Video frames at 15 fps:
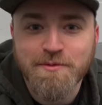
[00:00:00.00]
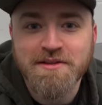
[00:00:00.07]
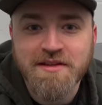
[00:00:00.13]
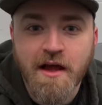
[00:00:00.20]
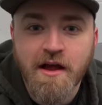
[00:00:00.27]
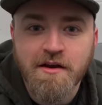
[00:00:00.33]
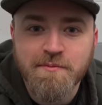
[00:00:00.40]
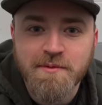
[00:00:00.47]
of
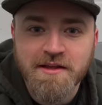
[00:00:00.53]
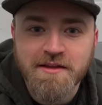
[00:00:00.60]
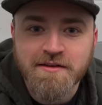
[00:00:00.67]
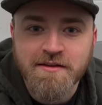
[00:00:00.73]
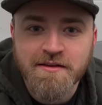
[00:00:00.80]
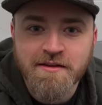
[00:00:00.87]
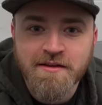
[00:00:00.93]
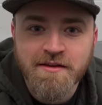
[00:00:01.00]

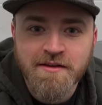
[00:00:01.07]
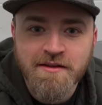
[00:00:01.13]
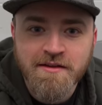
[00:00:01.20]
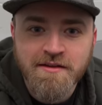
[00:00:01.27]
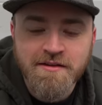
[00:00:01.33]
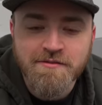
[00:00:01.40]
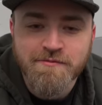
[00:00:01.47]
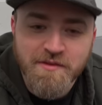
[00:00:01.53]
retirement
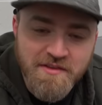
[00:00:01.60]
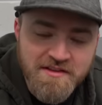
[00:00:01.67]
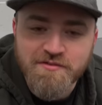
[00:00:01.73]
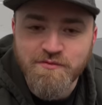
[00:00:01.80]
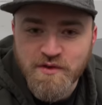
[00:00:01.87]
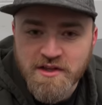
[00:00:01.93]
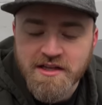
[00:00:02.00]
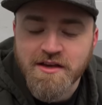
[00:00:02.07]
for this
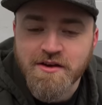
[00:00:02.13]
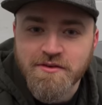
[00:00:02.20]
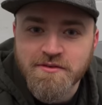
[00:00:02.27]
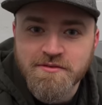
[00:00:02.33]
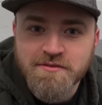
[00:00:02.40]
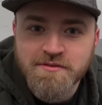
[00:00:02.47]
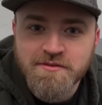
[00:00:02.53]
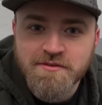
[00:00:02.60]
video.
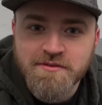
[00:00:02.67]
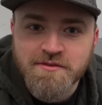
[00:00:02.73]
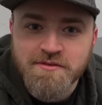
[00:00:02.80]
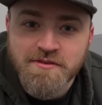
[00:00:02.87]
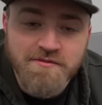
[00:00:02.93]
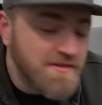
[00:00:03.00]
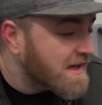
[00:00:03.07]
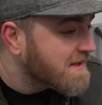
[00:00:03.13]

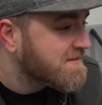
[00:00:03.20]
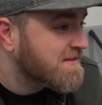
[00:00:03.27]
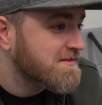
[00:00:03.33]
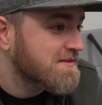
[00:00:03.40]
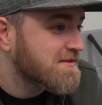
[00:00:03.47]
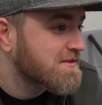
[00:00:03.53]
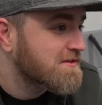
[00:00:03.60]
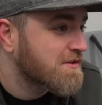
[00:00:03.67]
If that
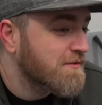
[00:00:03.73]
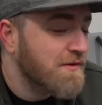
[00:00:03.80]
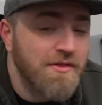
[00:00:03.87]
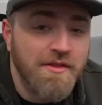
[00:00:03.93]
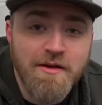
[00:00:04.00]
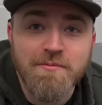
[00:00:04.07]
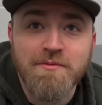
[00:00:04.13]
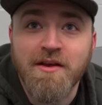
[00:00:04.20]
doesn't deserve a
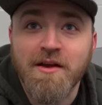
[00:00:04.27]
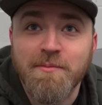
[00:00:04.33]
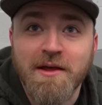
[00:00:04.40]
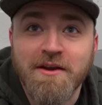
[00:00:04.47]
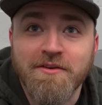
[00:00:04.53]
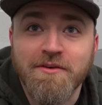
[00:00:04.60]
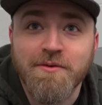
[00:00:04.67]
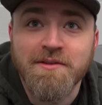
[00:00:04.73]
thumbs up, I
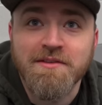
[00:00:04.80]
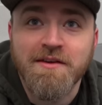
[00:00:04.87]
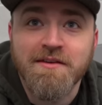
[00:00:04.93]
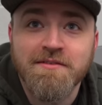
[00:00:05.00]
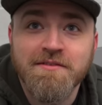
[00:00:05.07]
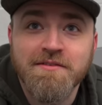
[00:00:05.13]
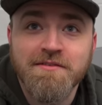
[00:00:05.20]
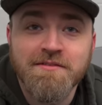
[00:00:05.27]
don't know what
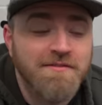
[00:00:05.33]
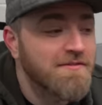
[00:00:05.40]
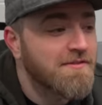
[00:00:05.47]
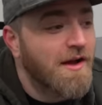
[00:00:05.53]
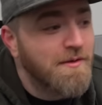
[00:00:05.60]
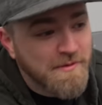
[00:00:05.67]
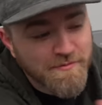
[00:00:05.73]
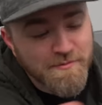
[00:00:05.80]
does.
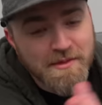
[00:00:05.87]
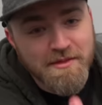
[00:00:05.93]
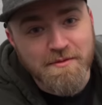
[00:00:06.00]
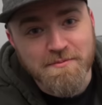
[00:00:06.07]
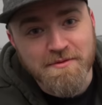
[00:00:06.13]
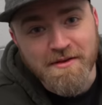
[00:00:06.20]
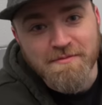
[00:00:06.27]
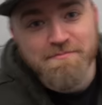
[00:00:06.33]
Tom, give him a thumbs